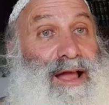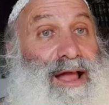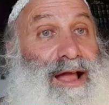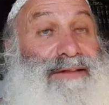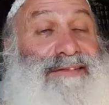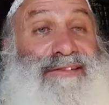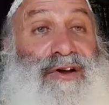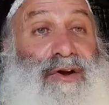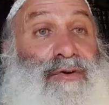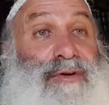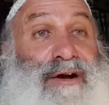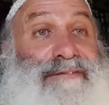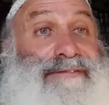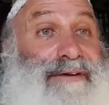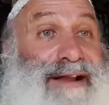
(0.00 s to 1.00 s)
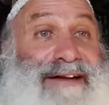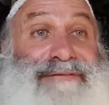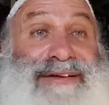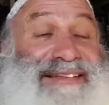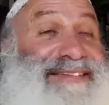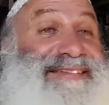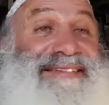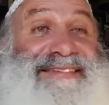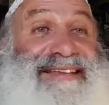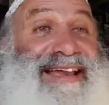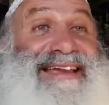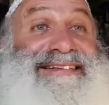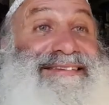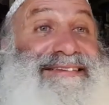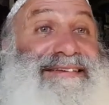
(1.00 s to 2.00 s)
And so for every
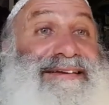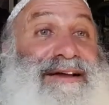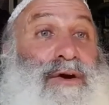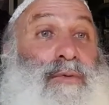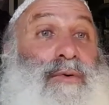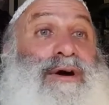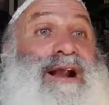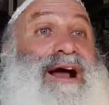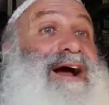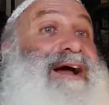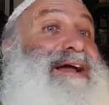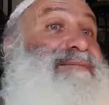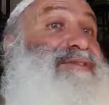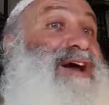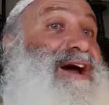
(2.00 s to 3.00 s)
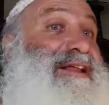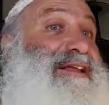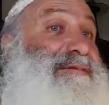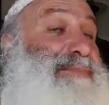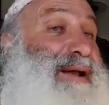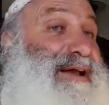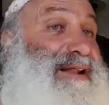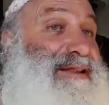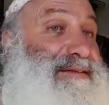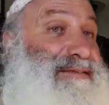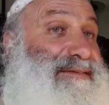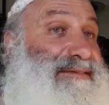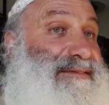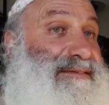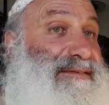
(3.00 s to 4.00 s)
state where I am not in
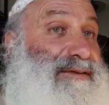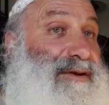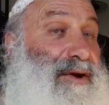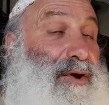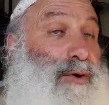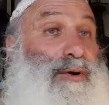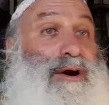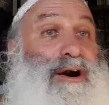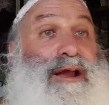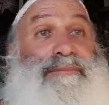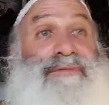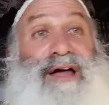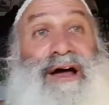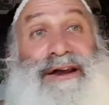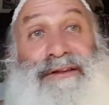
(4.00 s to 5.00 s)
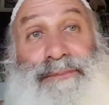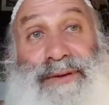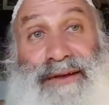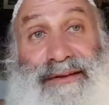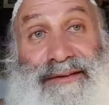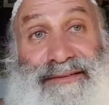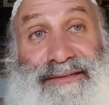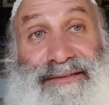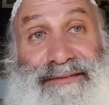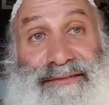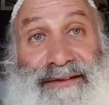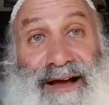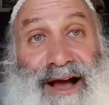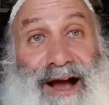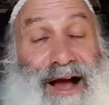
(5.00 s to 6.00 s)
balance, where I'm not at peace,
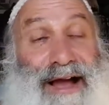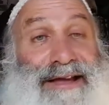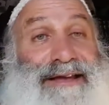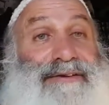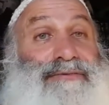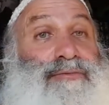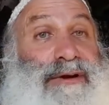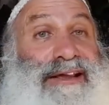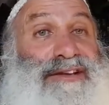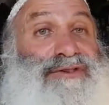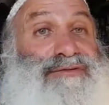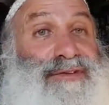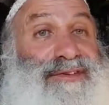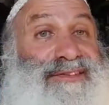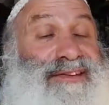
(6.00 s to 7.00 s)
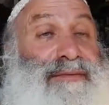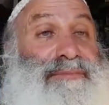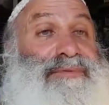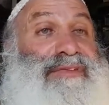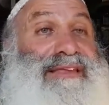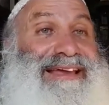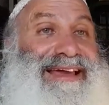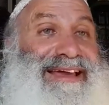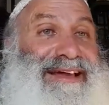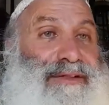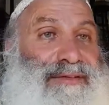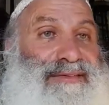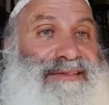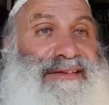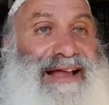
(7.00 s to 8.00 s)
I can reach for something
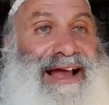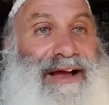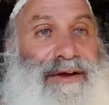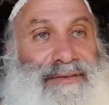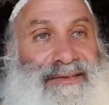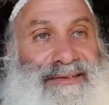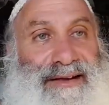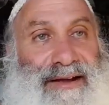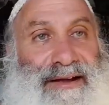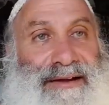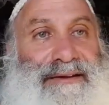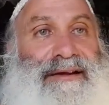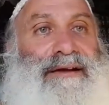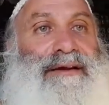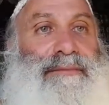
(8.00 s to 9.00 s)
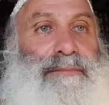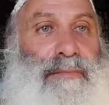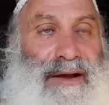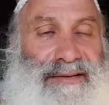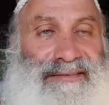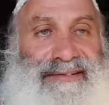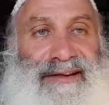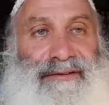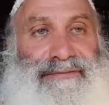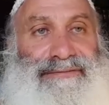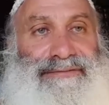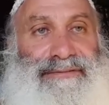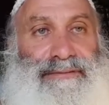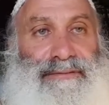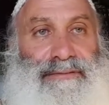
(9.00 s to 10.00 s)
else outside
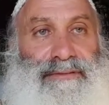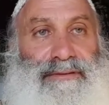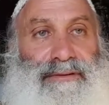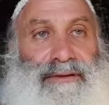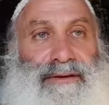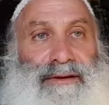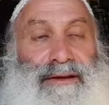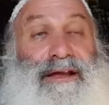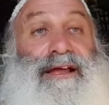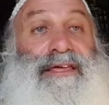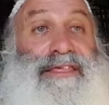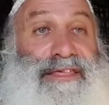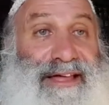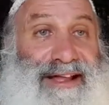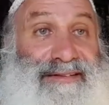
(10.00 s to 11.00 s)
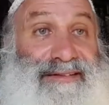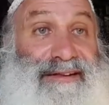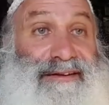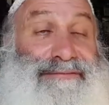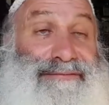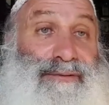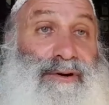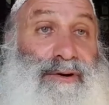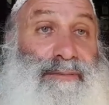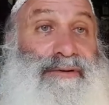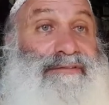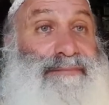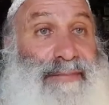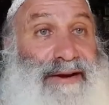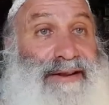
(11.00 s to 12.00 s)
myself. That's a form
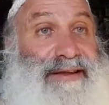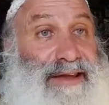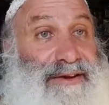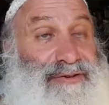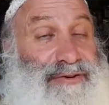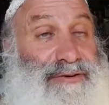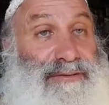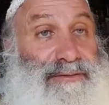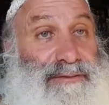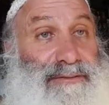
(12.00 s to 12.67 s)
of medication.